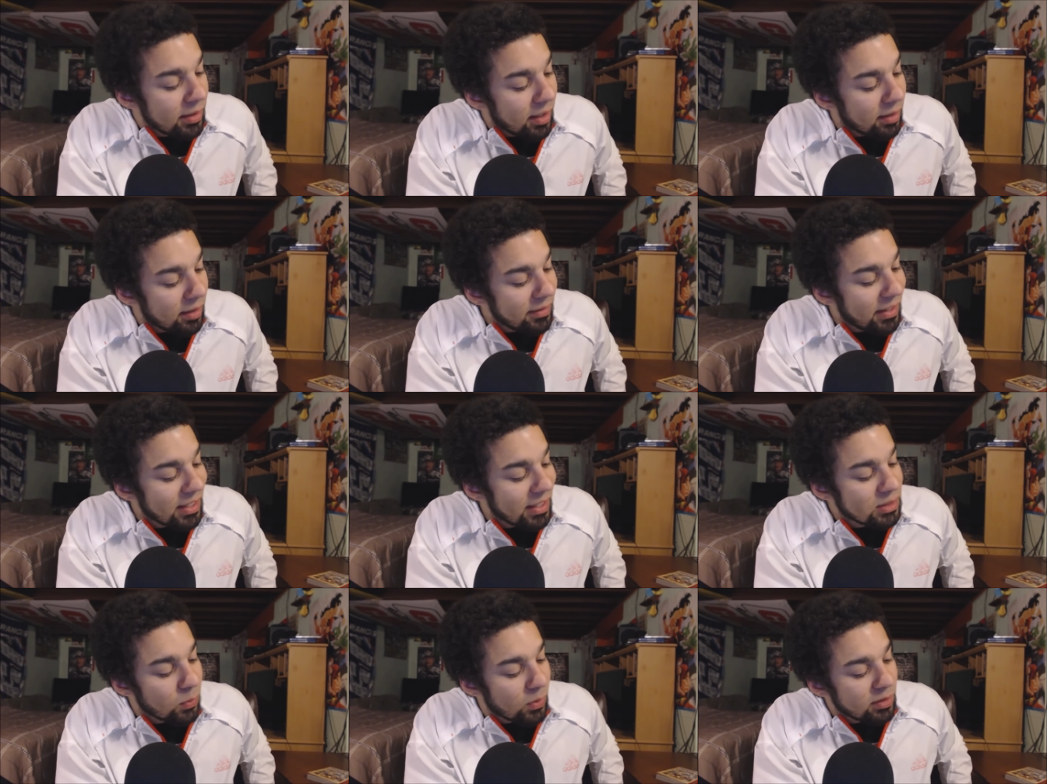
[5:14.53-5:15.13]
Now,
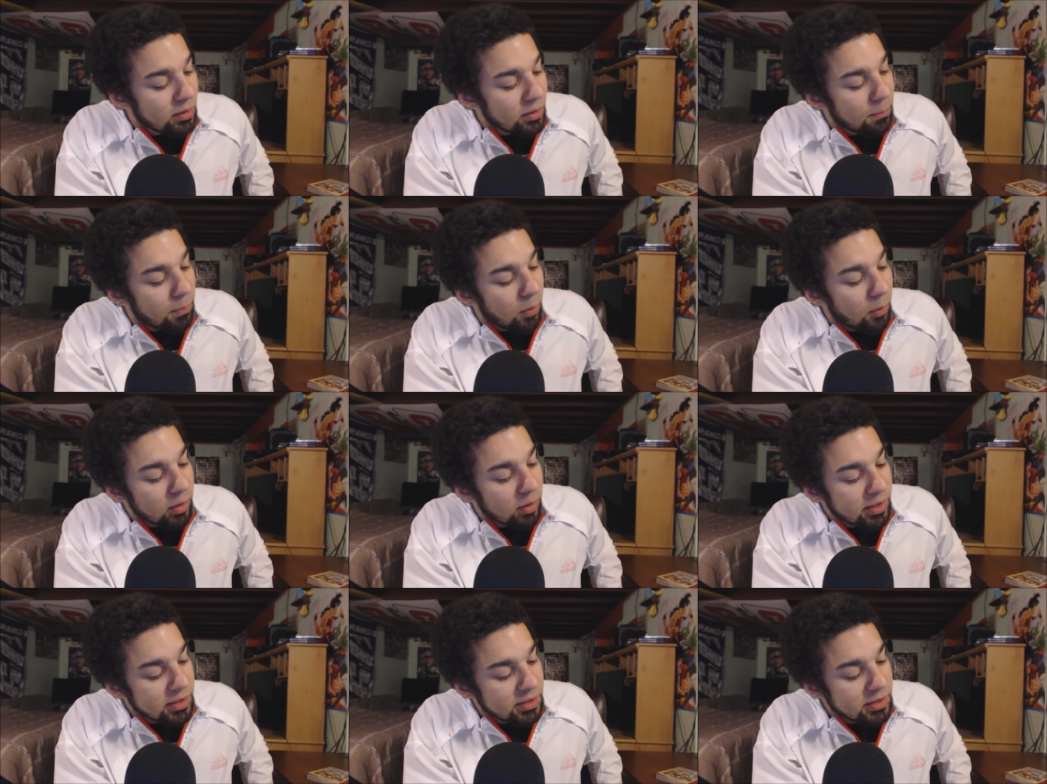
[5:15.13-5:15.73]
next one, the
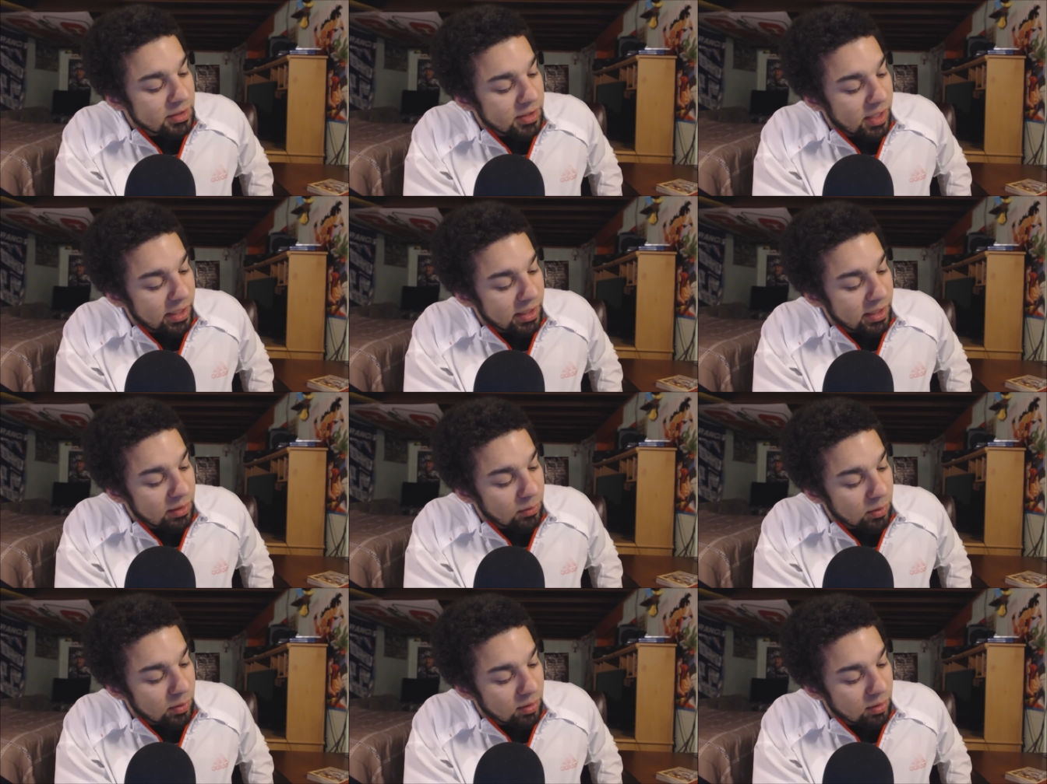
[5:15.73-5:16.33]
party is
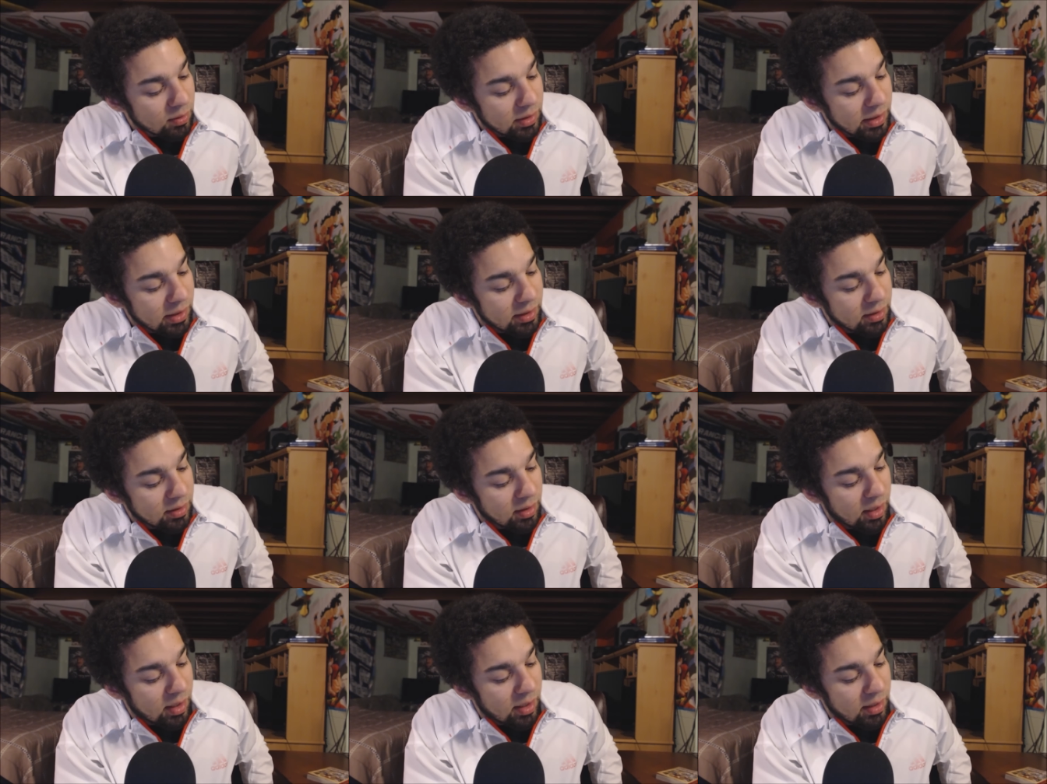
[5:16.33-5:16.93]
shaken when their
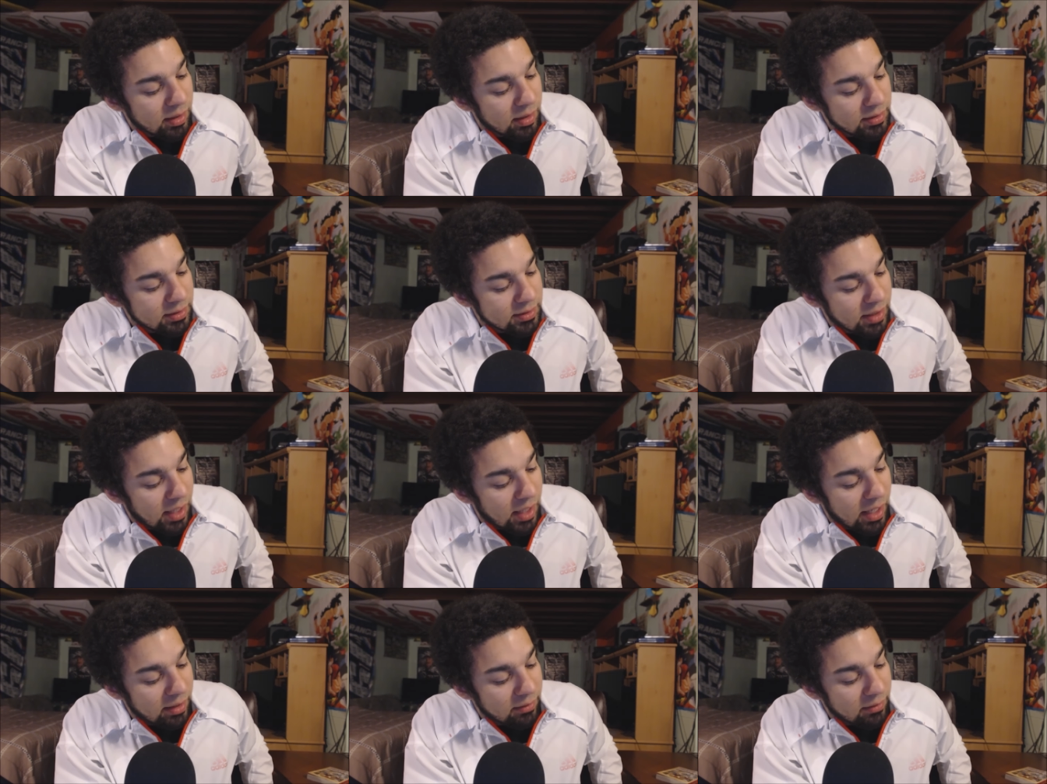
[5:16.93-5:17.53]
leader, uh,
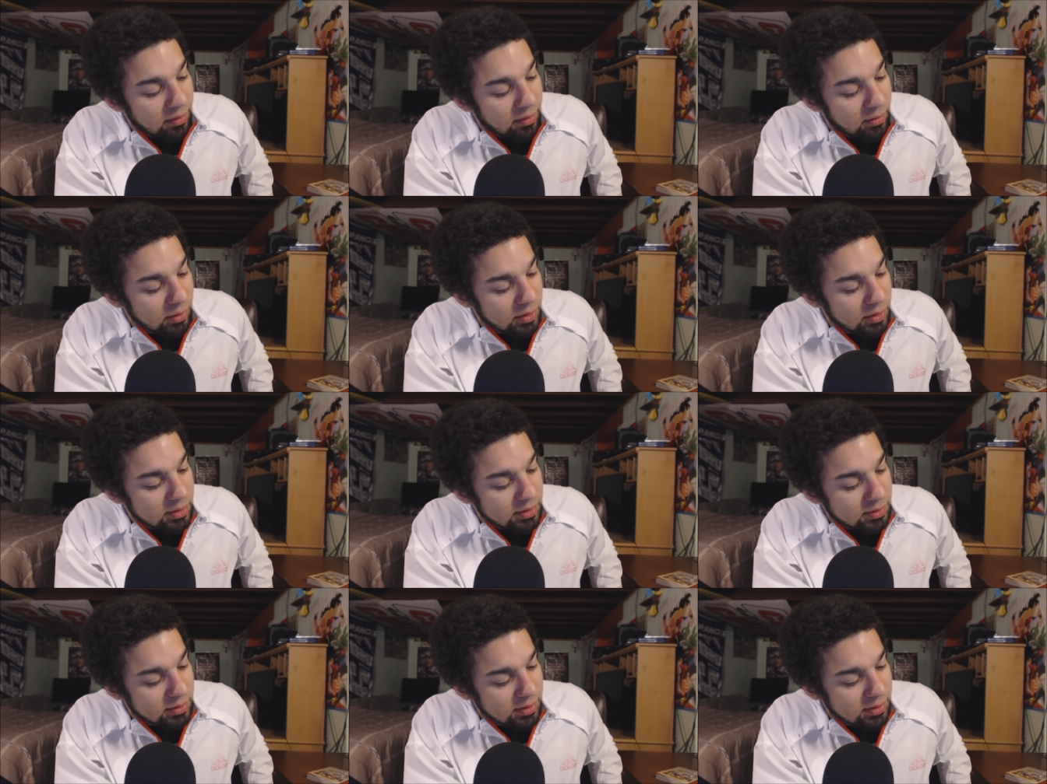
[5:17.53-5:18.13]
Dive,
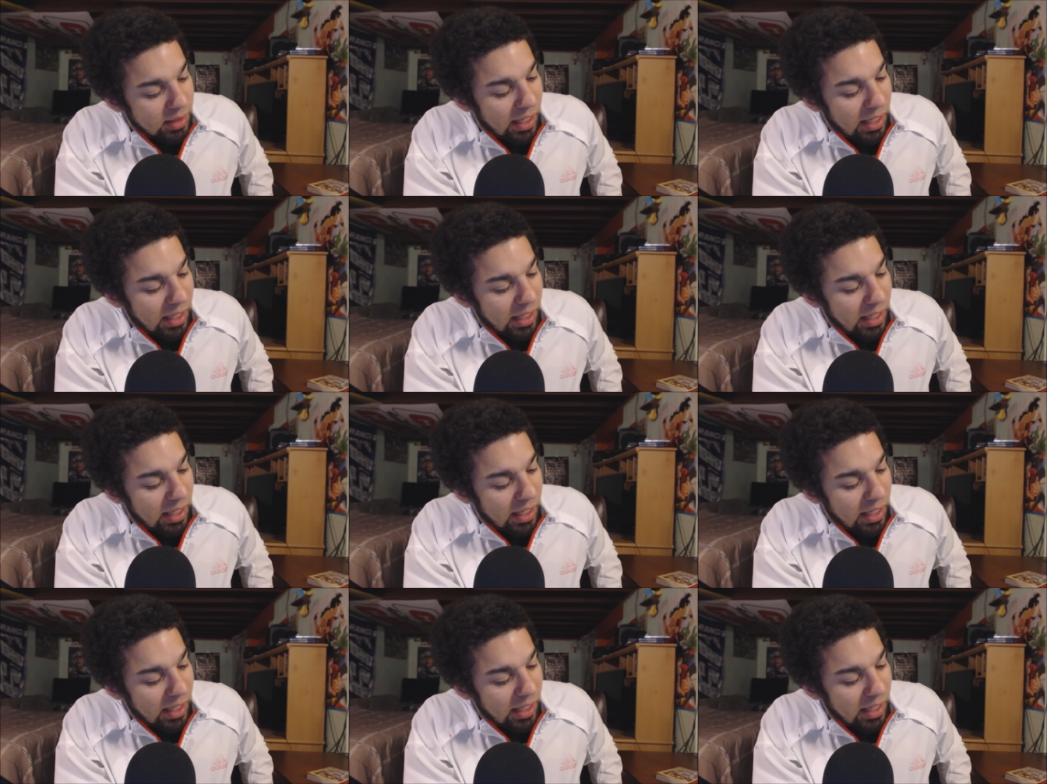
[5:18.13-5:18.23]
oh,